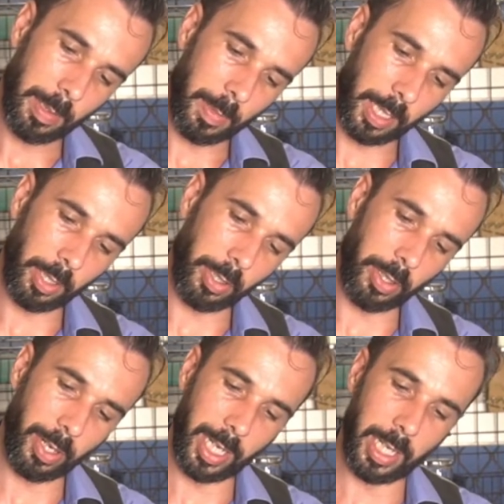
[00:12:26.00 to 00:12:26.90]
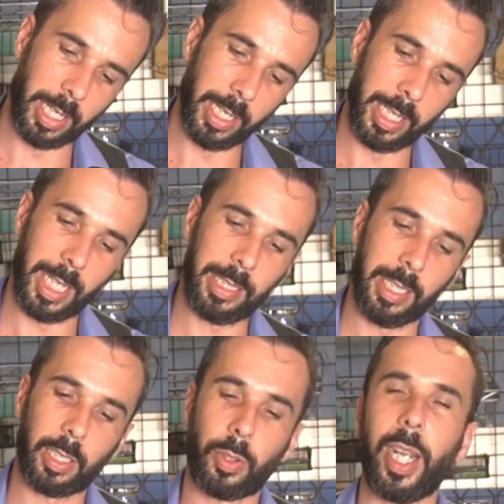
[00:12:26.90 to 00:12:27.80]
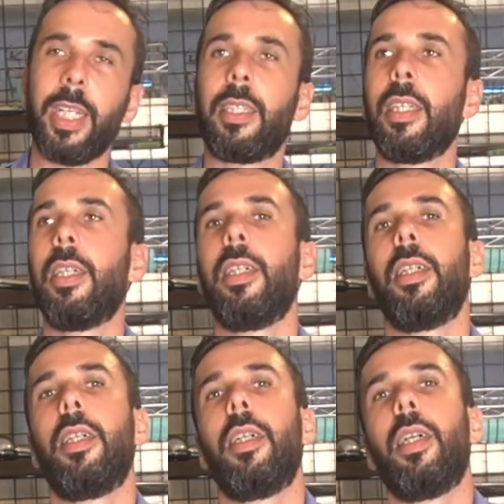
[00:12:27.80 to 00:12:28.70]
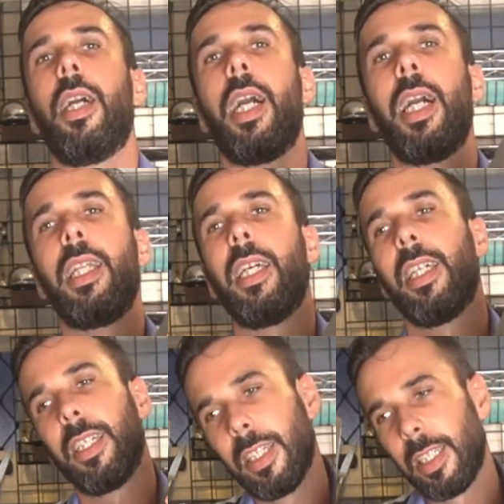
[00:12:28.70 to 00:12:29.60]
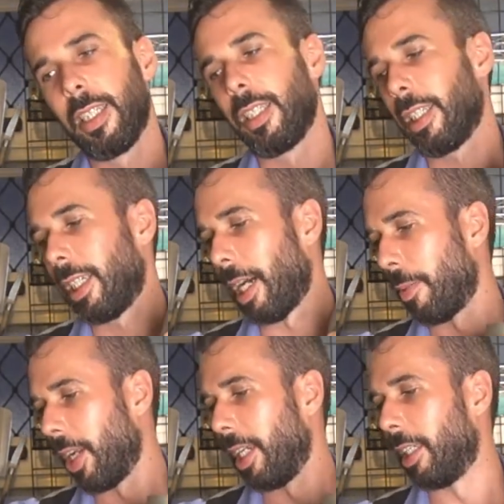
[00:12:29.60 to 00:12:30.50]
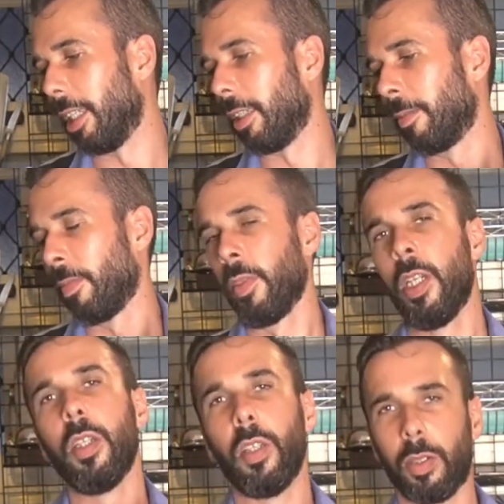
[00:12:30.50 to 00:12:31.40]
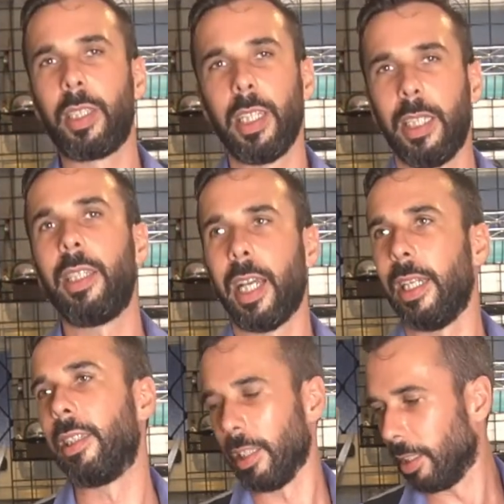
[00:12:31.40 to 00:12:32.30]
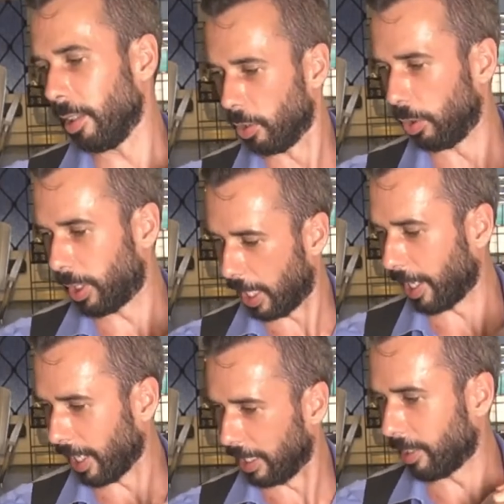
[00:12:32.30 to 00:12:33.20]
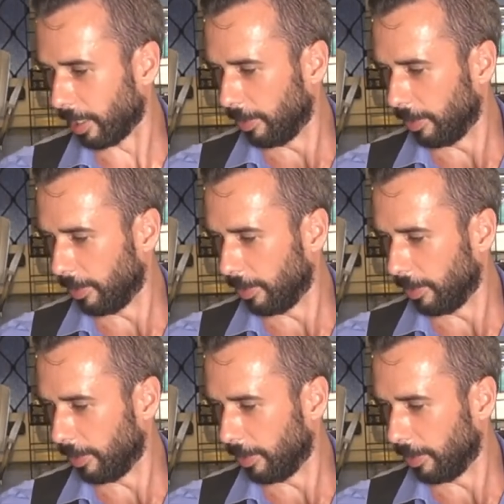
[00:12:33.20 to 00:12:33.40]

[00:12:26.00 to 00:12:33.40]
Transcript: Make sure you are nice and straight and carbonate it. Don't hesitate to shake it.